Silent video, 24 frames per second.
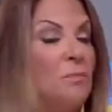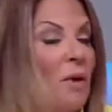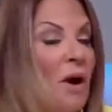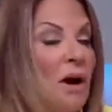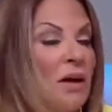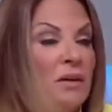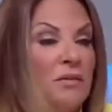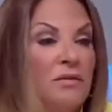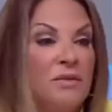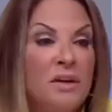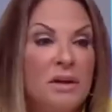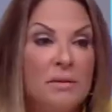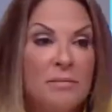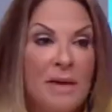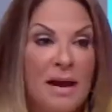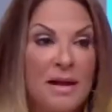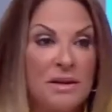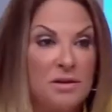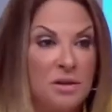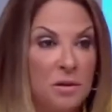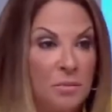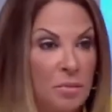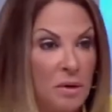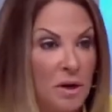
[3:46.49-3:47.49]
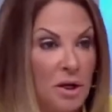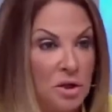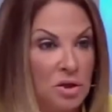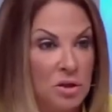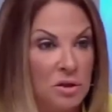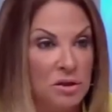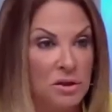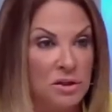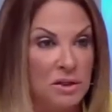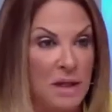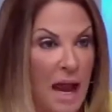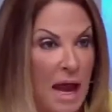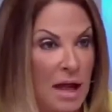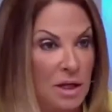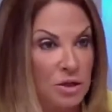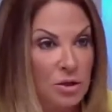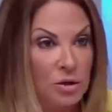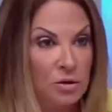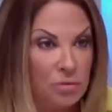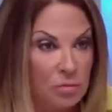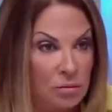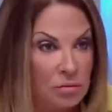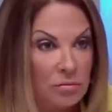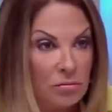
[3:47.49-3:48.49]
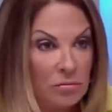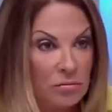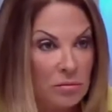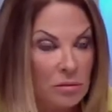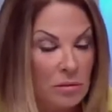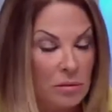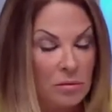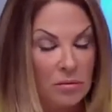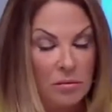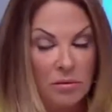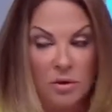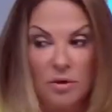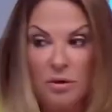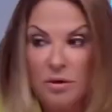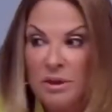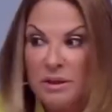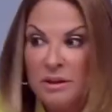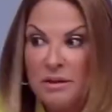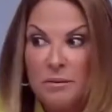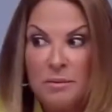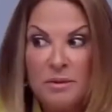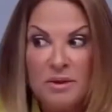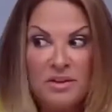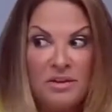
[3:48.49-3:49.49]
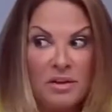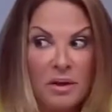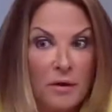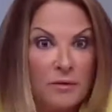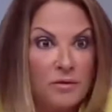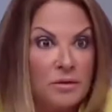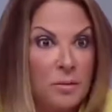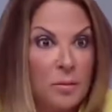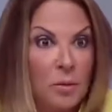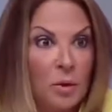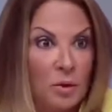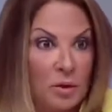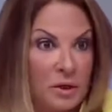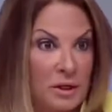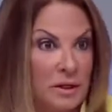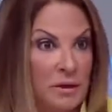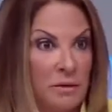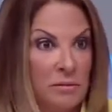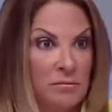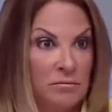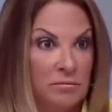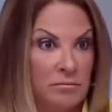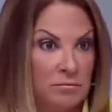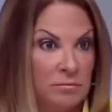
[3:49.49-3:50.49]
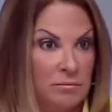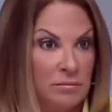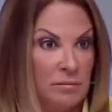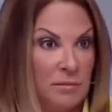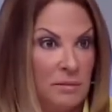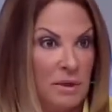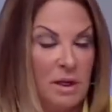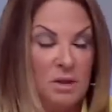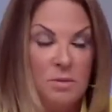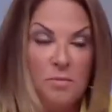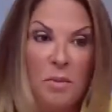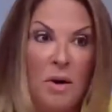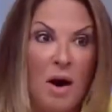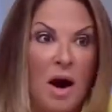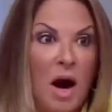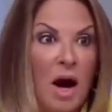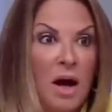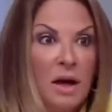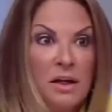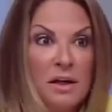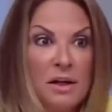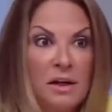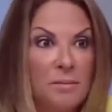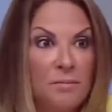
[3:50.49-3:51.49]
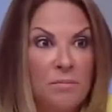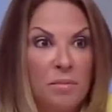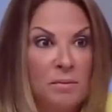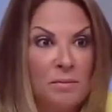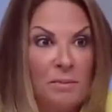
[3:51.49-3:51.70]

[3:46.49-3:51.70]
part of the emancipation statute, you need to be self-supporting. As part of